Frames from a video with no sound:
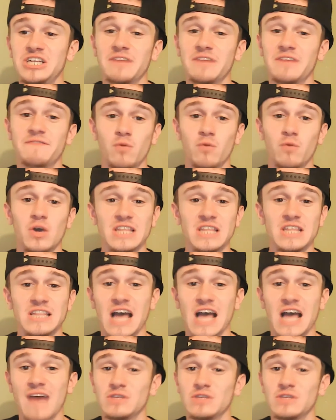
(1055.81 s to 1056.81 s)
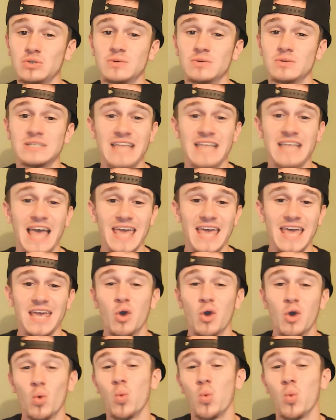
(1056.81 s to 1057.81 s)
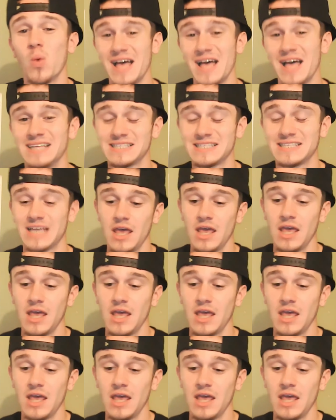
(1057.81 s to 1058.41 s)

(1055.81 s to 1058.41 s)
in 4th in Conference USA West,